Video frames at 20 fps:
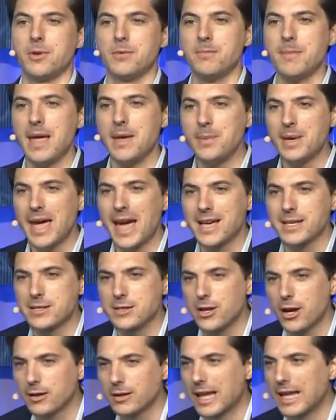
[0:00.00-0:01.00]
but maybe has
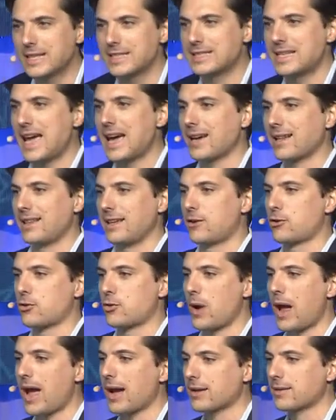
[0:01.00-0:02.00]
not exactly
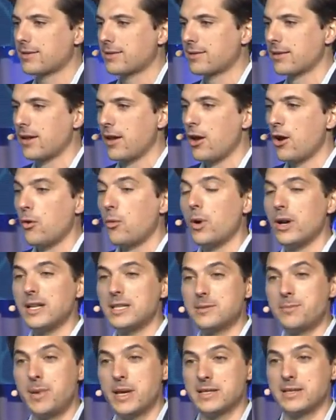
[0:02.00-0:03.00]
cracked what
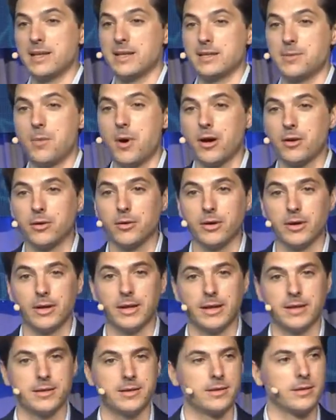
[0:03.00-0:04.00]
its business model
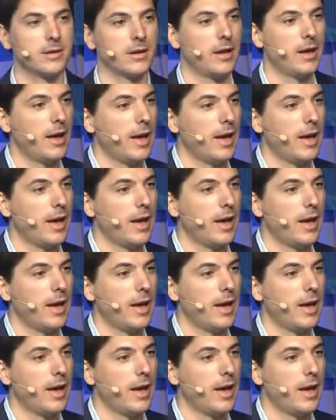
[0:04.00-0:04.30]
is,